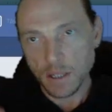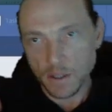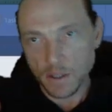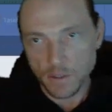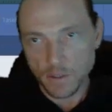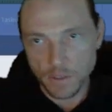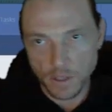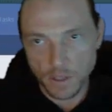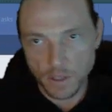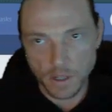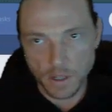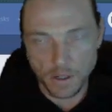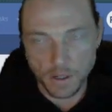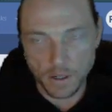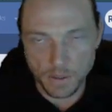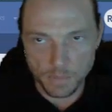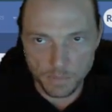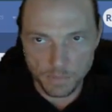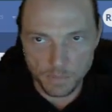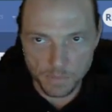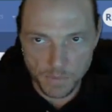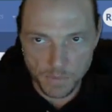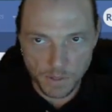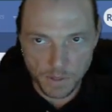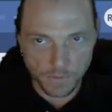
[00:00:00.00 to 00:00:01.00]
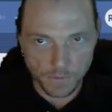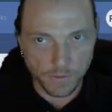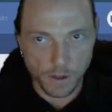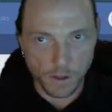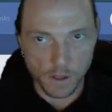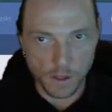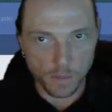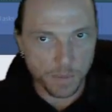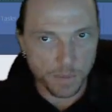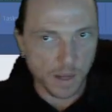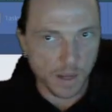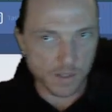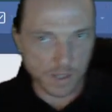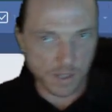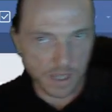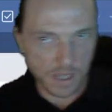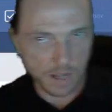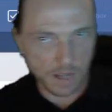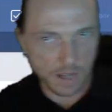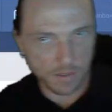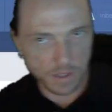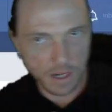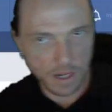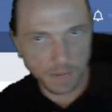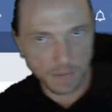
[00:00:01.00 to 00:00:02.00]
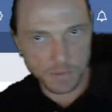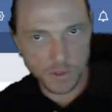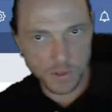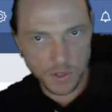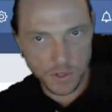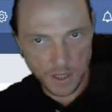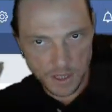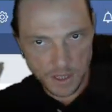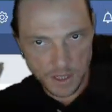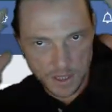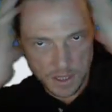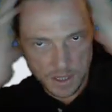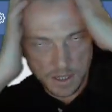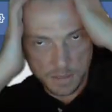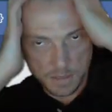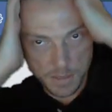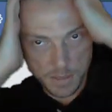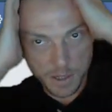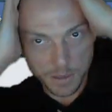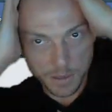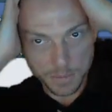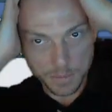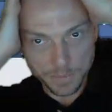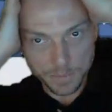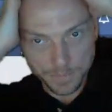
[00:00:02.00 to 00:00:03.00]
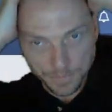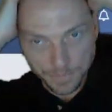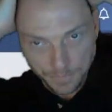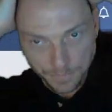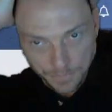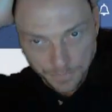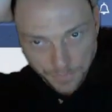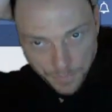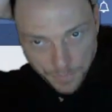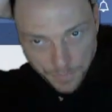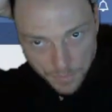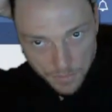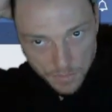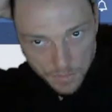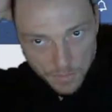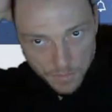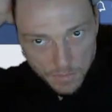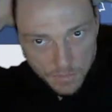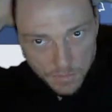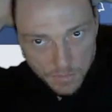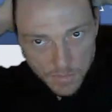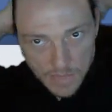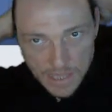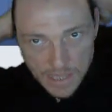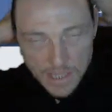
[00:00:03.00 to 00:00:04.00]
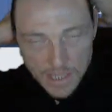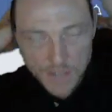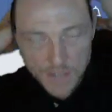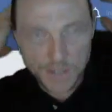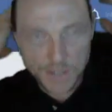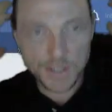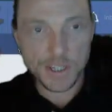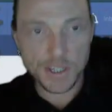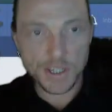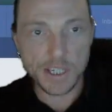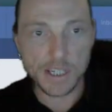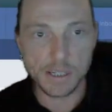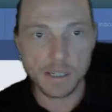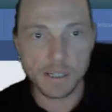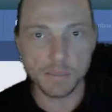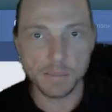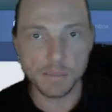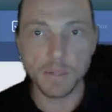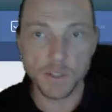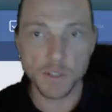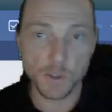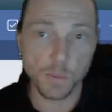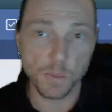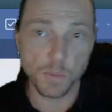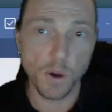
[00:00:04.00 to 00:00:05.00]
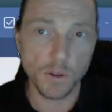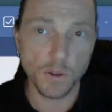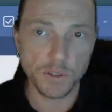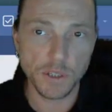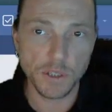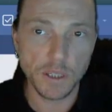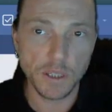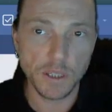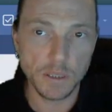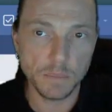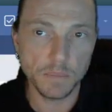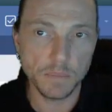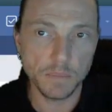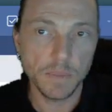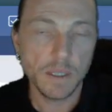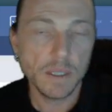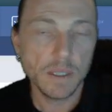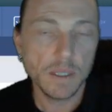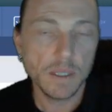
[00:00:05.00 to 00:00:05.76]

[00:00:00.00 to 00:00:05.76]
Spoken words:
The Follow Up Boss account that I'm using as a demo is a team, a small team.